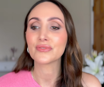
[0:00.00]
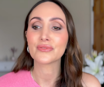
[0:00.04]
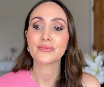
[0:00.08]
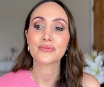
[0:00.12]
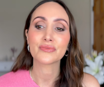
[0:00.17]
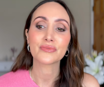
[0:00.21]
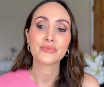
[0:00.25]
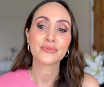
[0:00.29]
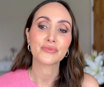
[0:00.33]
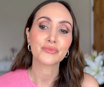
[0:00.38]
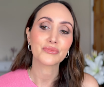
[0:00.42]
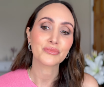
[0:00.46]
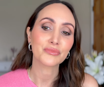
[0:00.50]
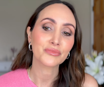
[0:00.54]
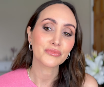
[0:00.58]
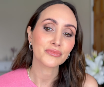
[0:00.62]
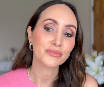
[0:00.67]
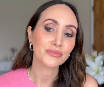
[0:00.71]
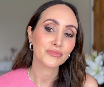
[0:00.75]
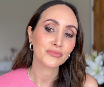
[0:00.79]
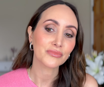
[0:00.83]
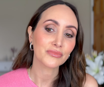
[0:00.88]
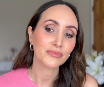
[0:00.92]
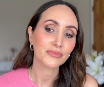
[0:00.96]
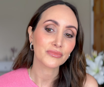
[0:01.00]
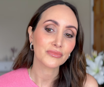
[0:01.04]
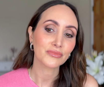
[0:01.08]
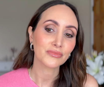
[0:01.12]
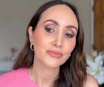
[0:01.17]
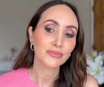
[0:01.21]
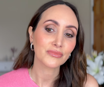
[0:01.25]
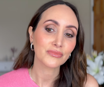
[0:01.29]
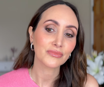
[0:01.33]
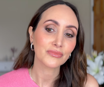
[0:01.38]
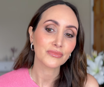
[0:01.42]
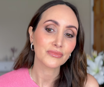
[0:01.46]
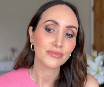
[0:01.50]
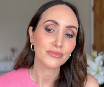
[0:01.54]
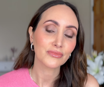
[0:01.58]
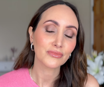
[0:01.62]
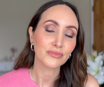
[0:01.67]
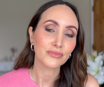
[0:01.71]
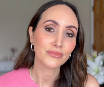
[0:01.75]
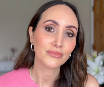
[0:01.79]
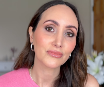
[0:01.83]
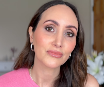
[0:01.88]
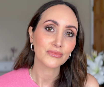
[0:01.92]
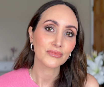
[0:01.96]

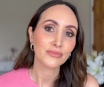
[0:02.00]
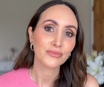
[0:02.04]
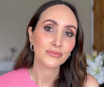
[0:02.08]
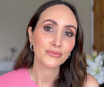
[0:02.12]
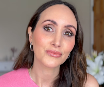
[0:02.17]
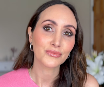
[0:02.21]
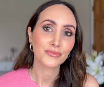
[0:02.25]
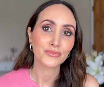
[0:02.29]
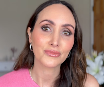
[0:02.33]
(silence)